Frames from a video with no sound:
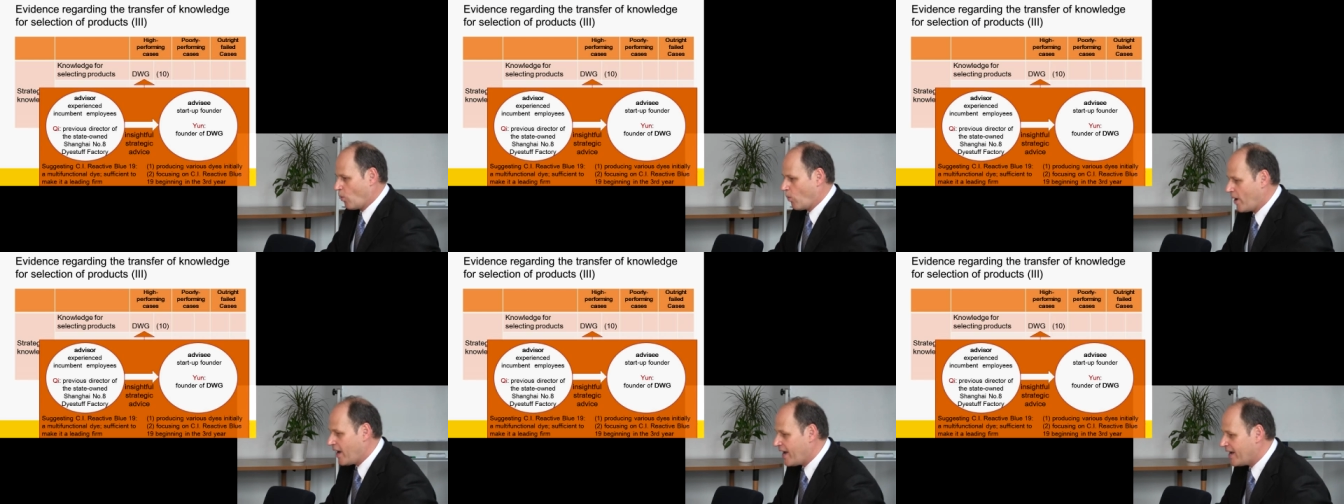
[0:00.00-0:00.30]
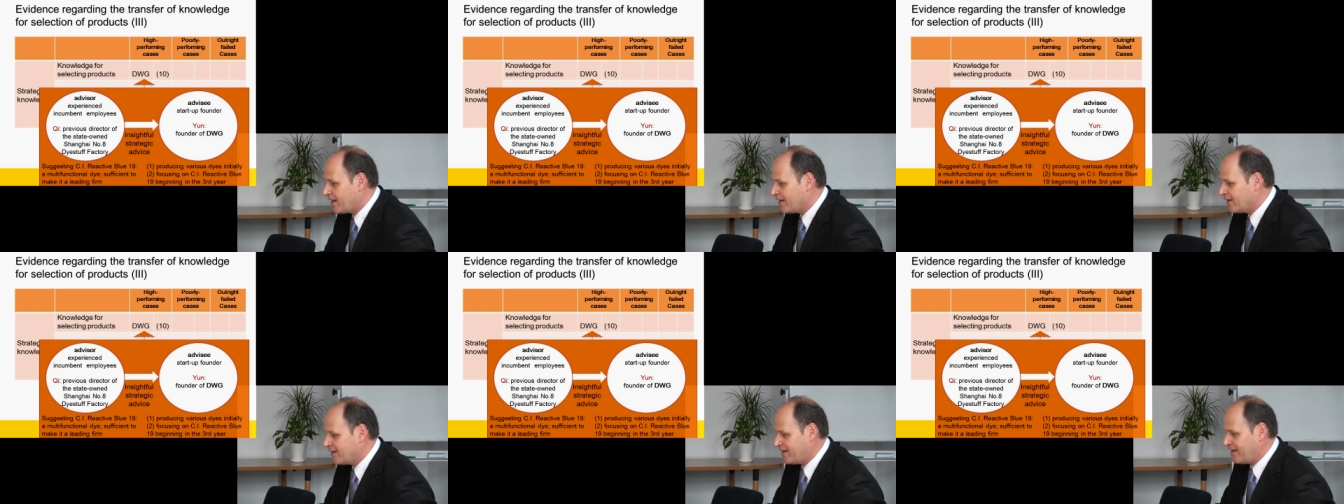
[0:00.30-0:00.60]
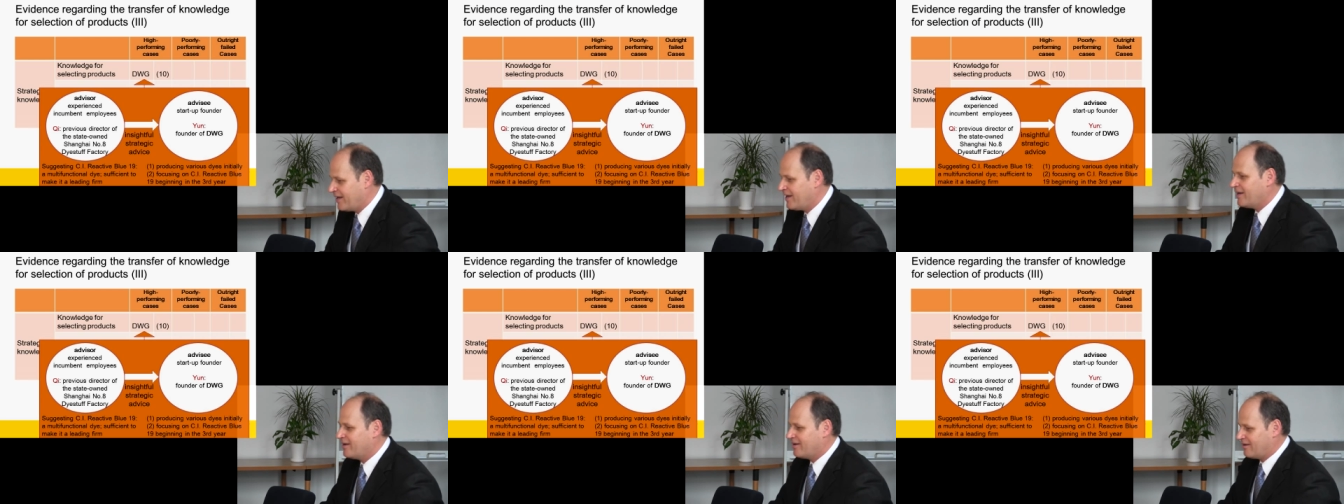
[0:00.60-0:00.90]

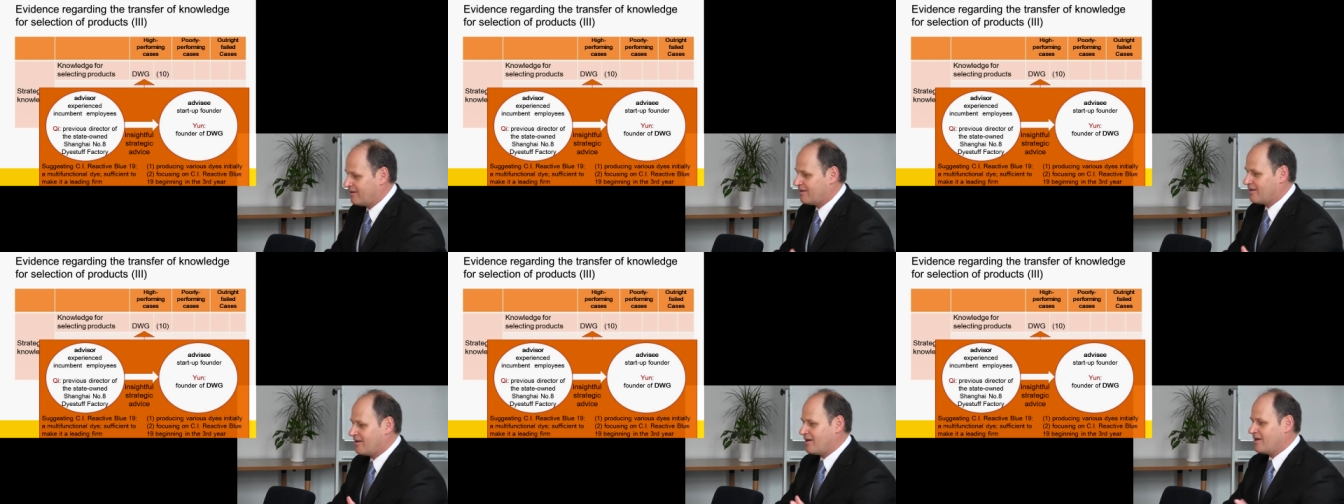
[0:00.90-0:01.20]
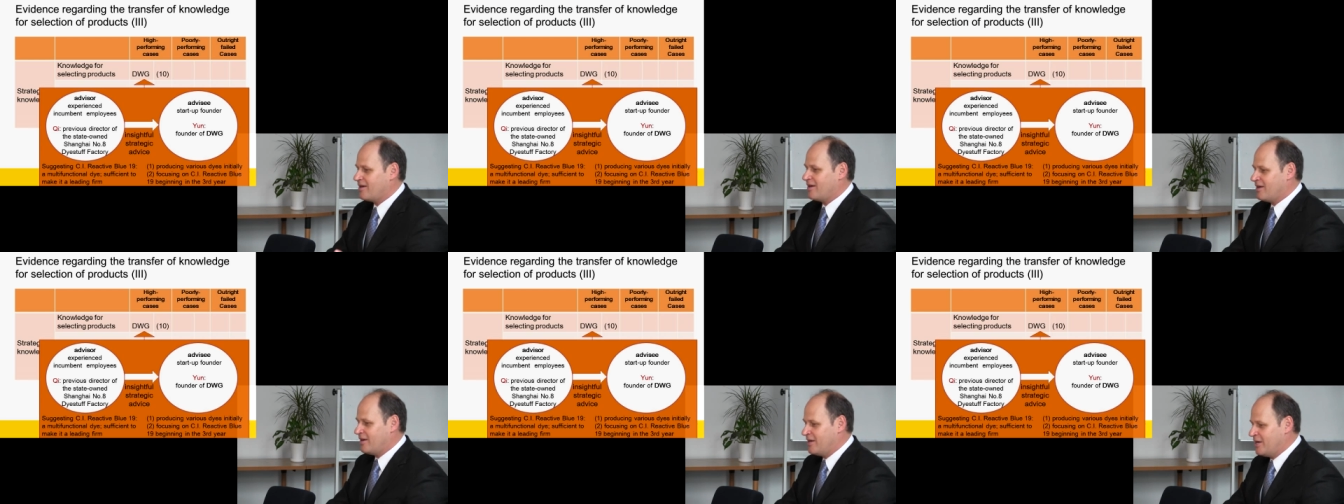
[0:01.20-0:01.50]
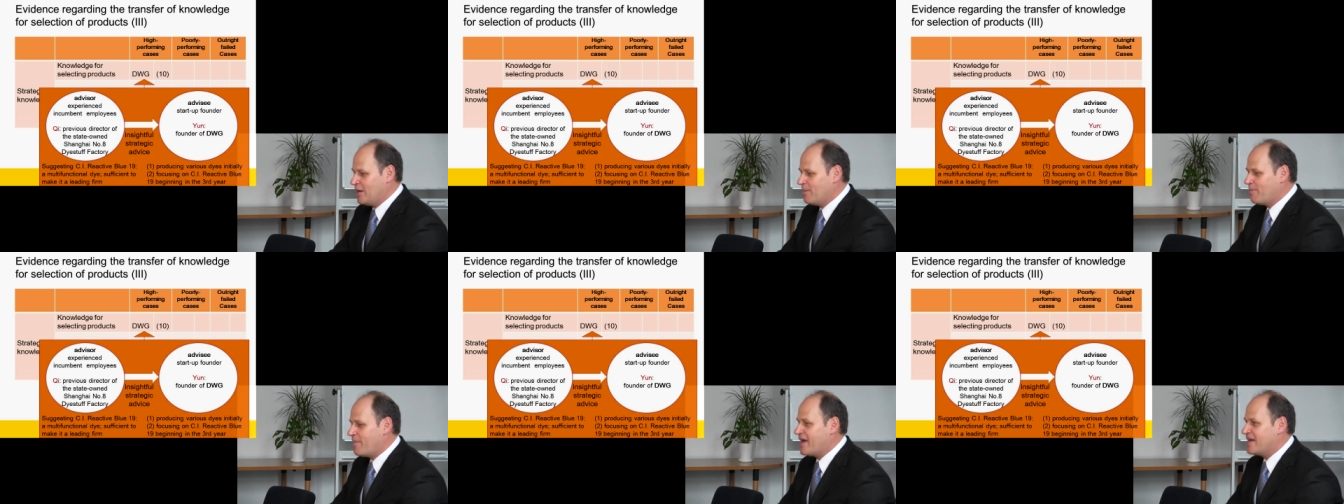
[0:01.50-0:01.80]
Well,
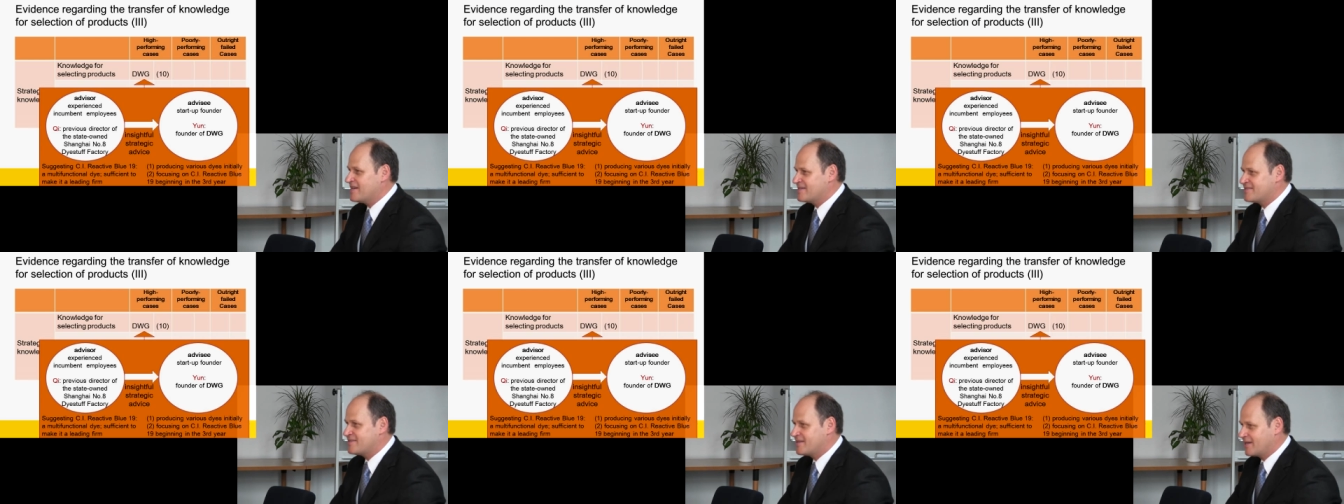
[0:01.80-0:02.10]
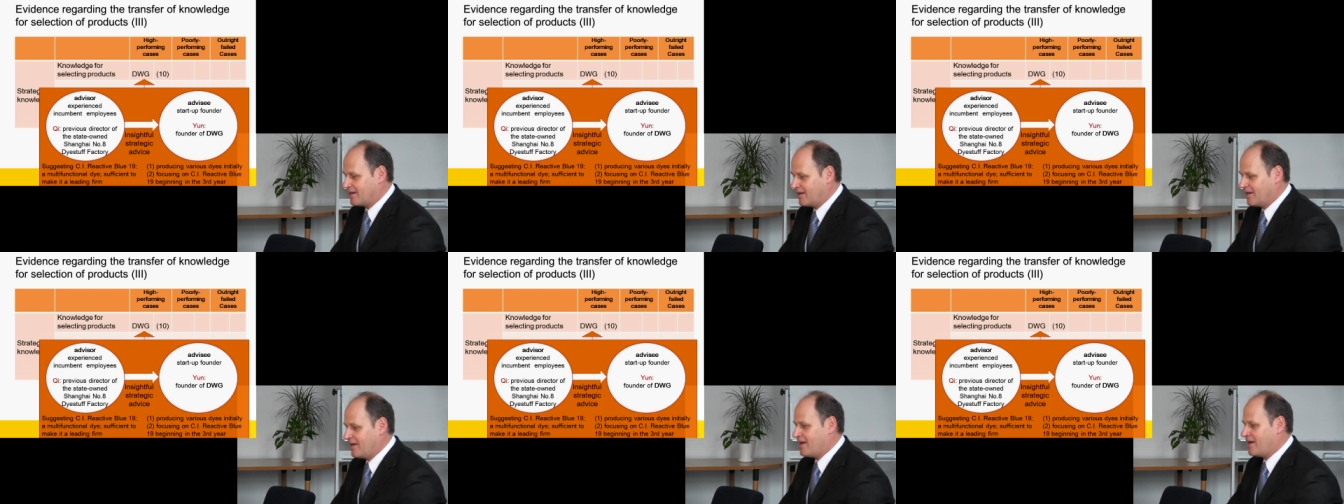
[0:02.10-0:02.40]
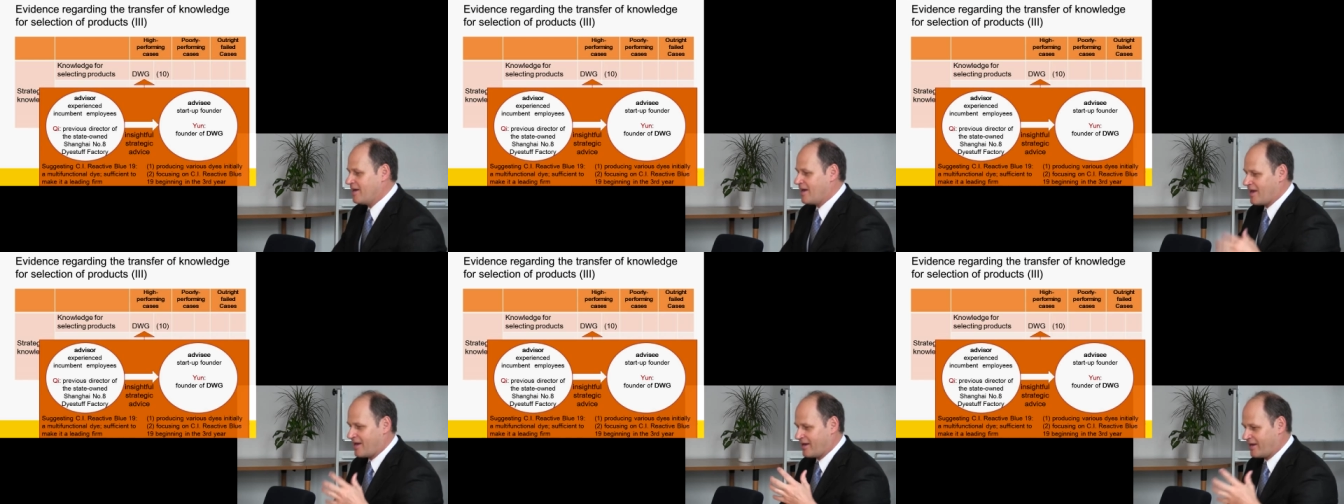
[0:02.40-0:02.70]
he
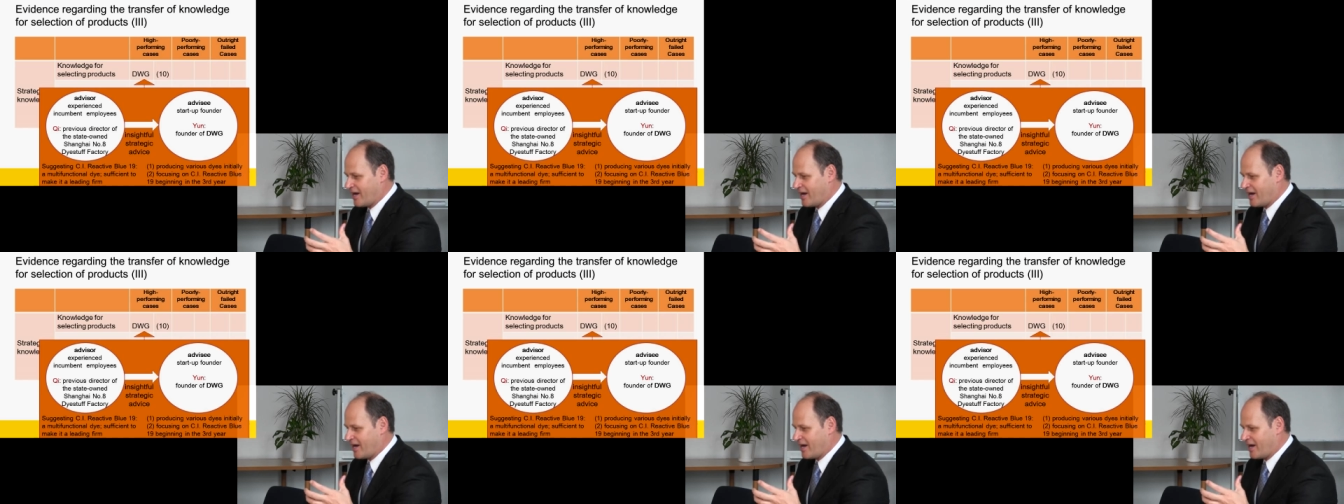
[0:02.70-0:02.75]
basically